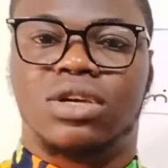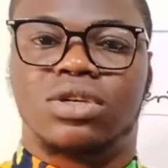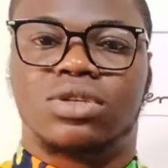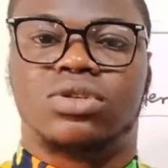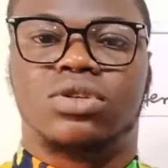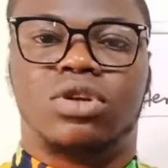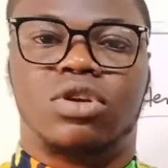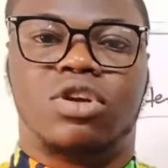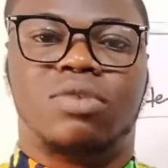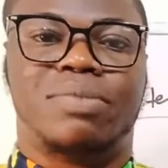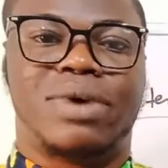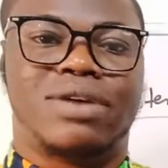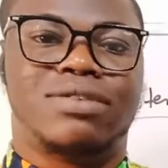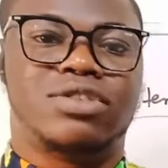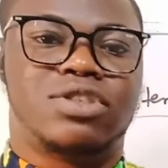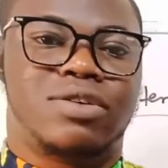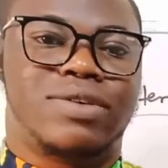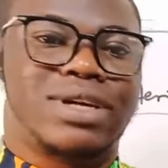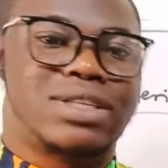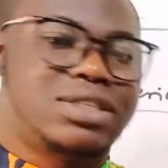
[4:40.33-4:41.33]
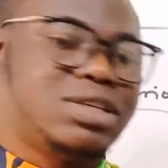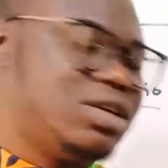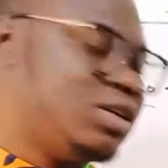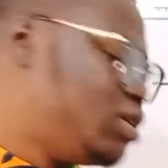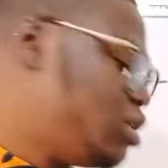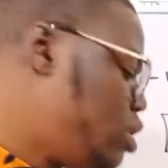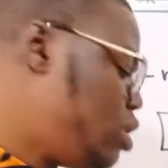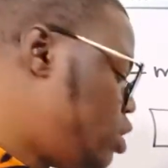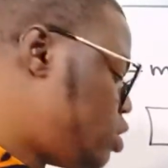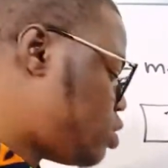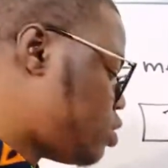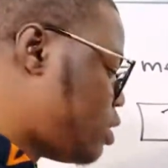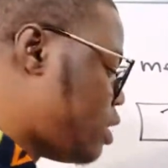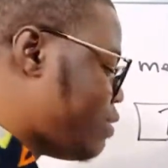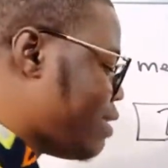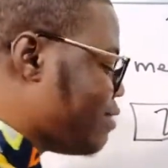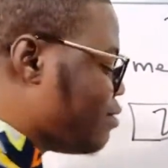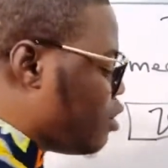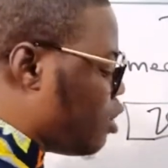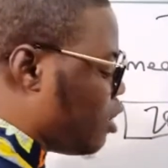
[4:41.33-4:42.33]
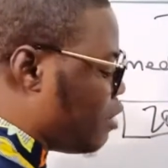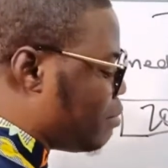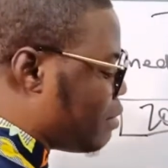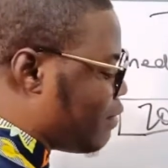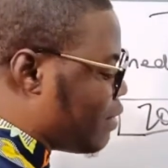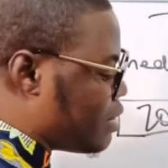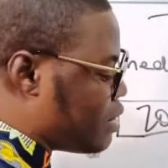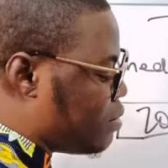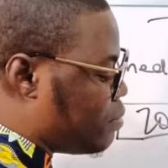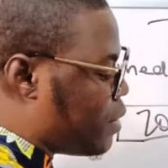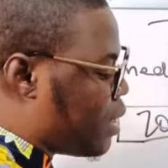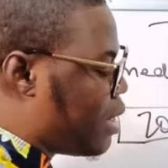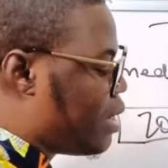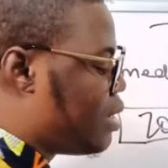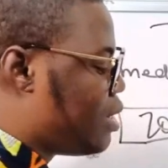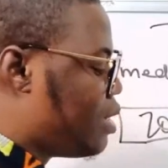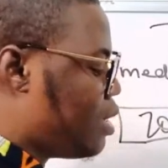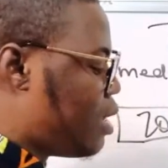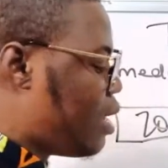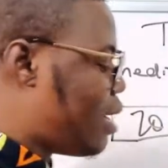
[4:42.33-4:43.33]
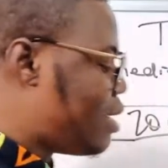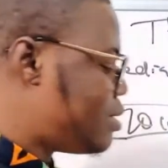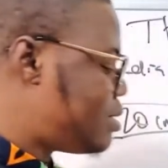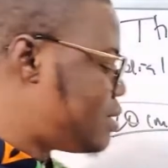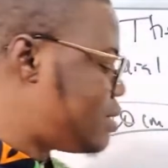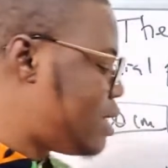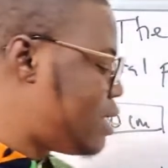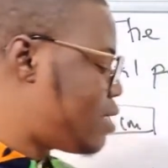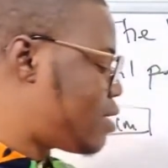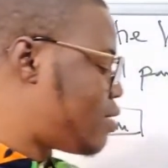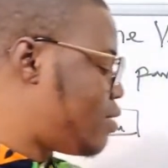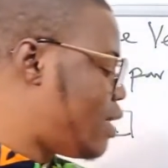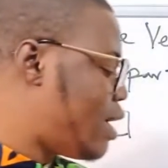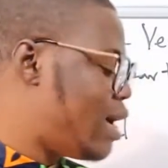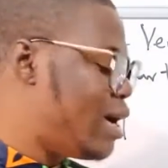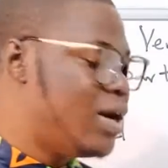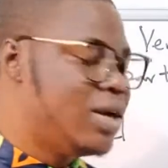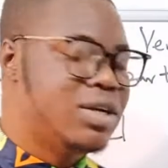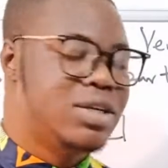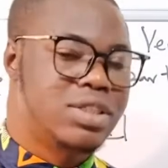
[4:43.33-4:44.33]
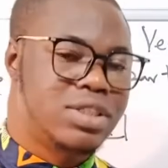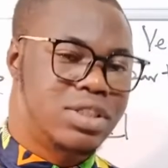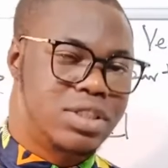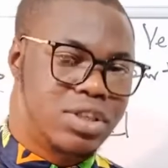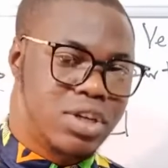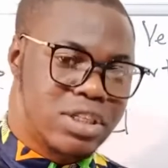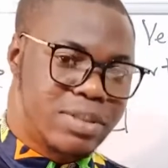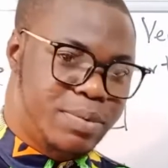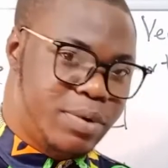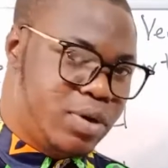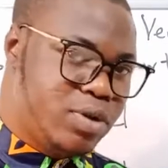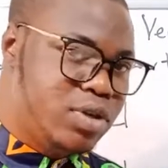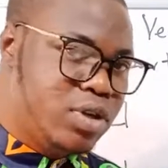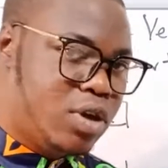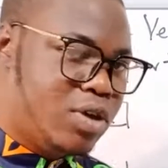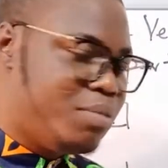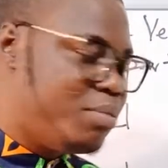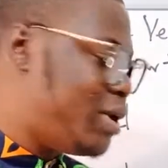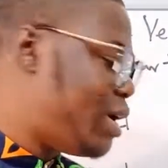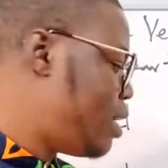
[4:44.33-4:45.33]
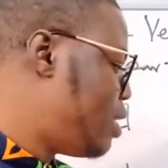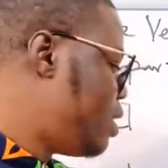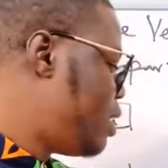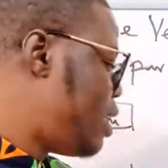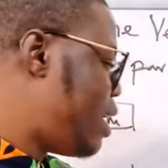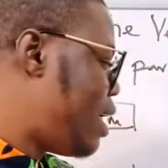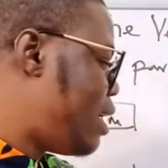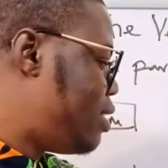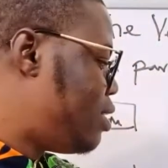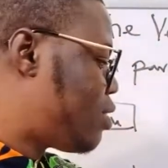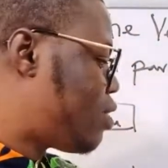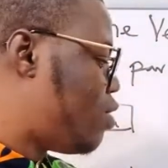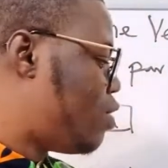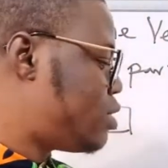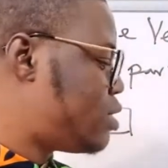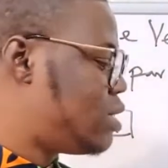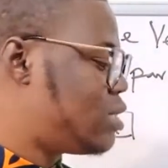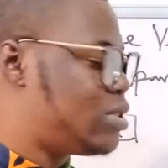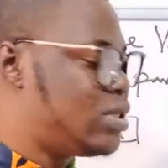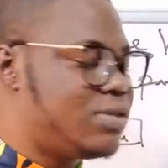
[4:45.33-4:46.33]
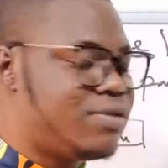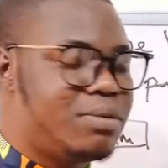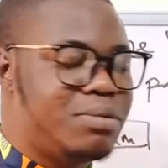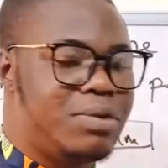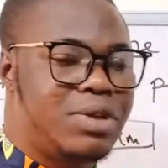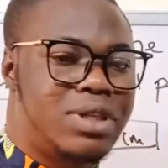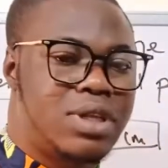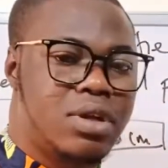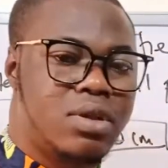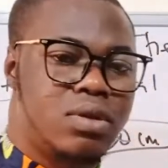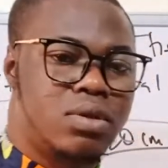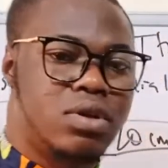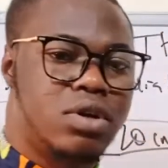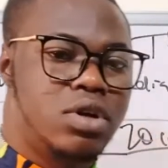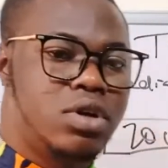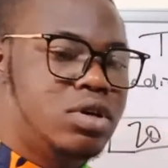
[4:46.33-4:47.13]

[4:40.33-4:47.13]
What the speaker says: So the lumbar region right here. So they have the lumbar vertebra, and sacral is just below the lumbar, and the coccyx is from the tail.